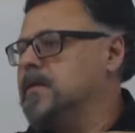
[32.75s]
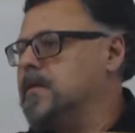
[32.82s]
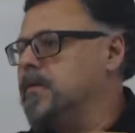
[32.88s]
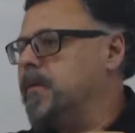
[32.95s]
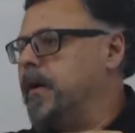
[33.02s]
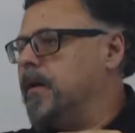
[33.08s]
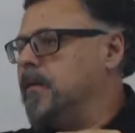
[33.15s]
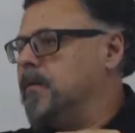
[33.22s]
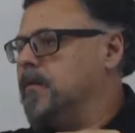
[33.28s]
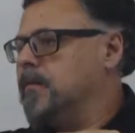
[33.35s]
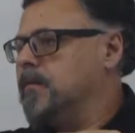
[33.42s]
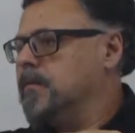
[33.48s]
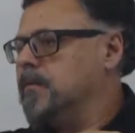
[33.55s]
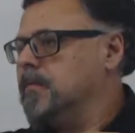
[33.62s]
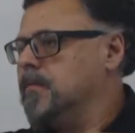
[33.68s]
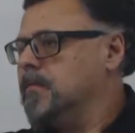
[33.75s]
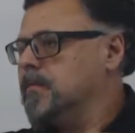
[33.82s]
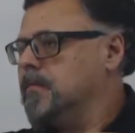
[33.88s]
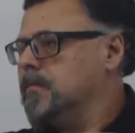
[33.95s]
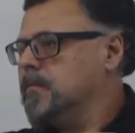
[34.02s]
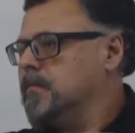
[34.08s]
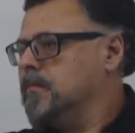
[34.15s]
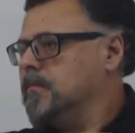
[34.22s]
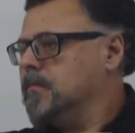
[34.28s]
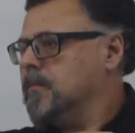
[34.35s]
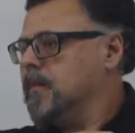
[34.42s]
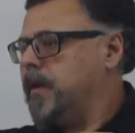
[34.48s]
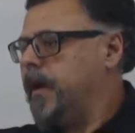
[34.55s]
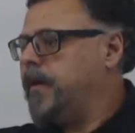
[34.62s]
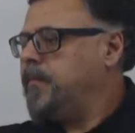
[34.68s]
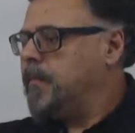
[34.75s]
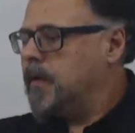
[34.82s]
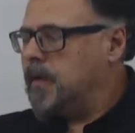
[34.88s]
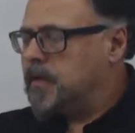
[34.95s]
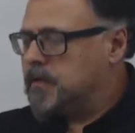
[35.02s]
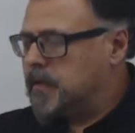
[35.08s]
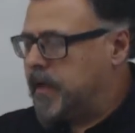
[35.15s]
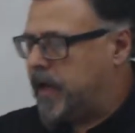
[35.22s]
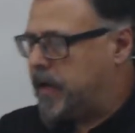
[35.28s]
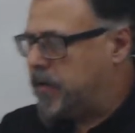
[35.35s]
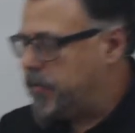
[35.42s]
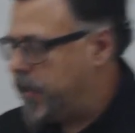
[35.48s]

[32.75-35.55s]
square. Okay? So that